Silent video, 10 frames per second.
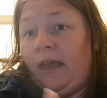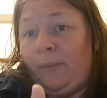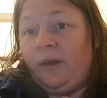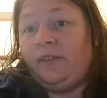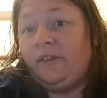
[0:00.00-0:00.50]
and
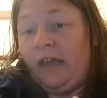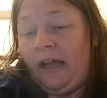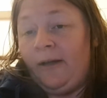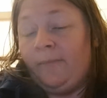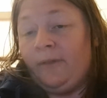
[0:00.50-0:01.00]
when
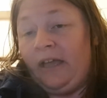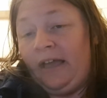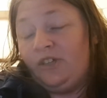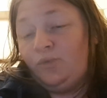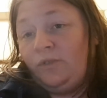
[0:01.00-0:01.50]
the
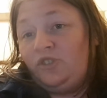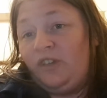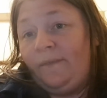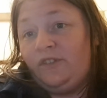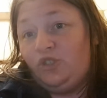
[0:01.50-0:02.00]
case was
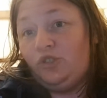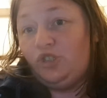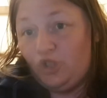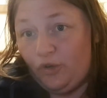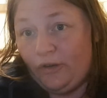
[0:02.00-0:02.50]
given to the
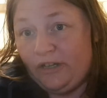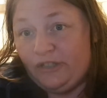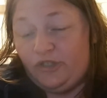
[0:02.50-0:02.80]
jury